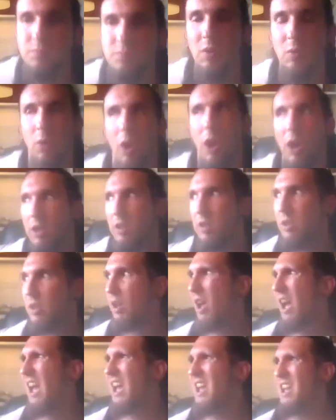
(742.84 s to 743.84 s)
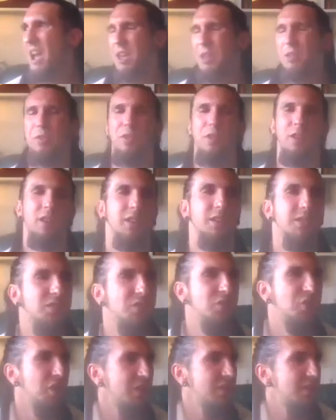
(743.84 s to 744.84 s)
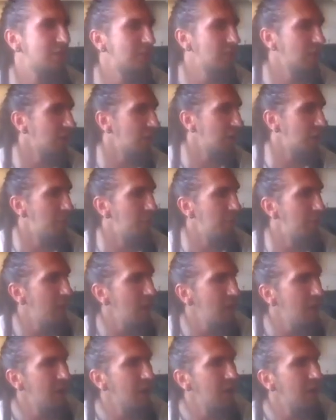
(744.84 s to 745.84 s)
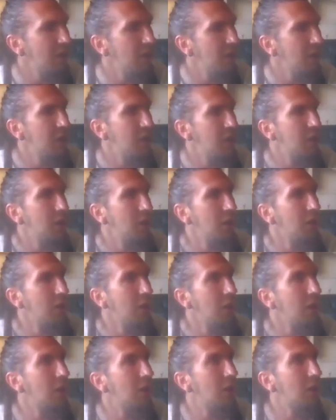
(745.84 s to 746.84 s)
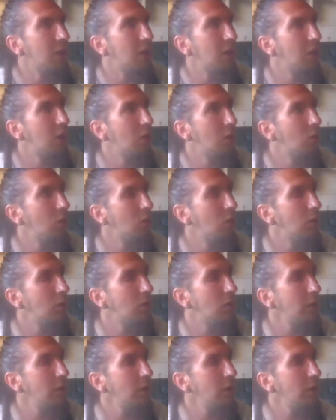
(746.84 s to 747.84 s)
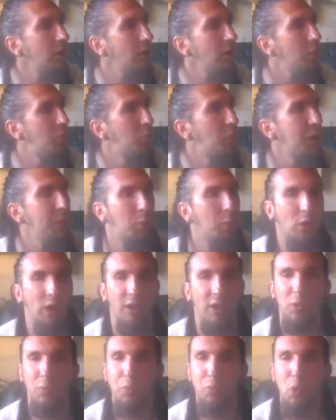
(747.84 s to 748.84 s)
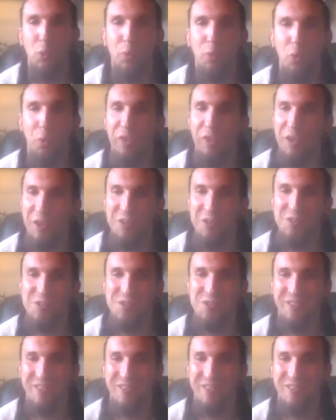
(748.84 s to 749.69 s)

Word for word: Right, I, I think it's just um, uh, people like to poo-poo things.